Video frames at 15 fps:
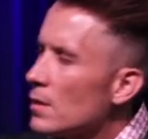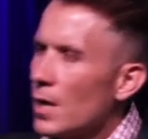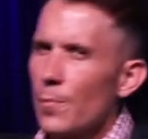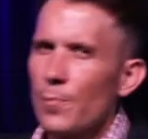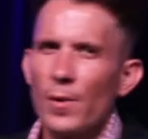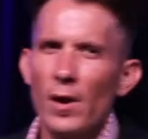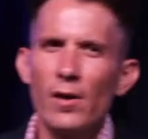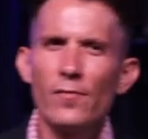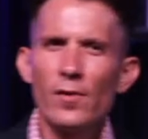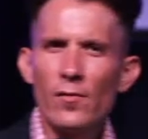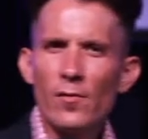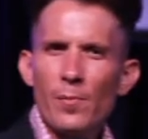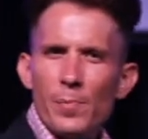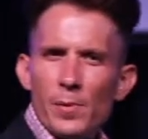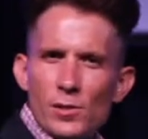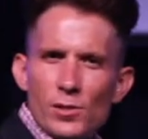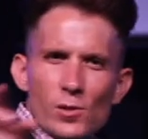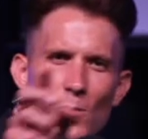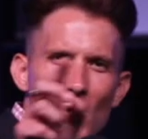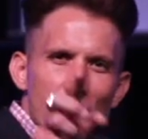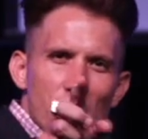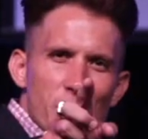I pray of every person
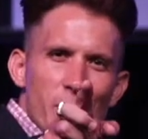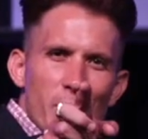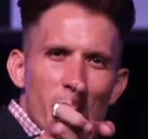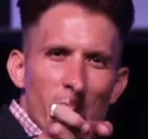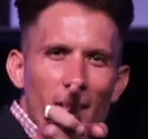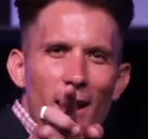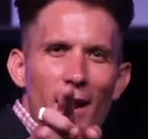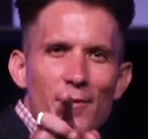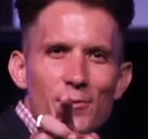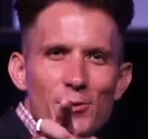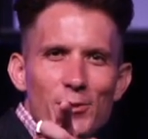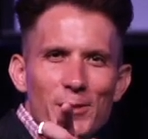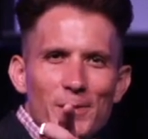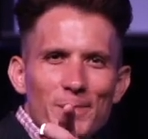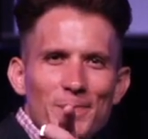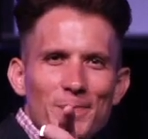watching me by live stream.